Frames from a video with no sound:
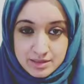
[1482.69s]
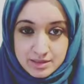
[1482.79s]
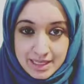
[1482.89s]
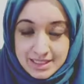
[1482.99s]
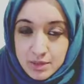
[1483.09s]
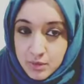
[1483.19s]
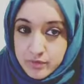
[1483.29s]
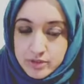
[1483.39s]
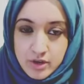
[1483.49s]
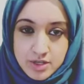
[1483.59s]
That's how law of
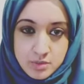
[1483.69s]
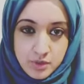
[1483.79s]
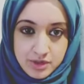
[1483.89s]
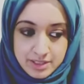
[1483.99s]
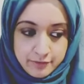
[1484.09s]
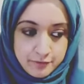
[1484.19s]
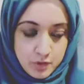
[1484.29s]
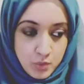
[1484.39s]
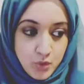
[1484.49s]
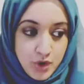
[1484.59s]
attraction works. If
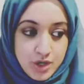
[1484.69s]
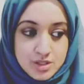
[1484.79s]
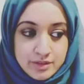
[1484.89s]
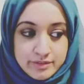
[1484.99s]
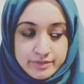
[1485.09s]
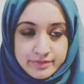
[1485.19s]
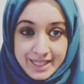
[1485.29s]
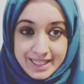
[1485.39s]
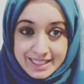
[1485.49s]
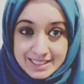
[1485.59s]
it works on
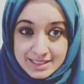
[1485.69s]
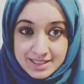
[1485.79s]
feelings.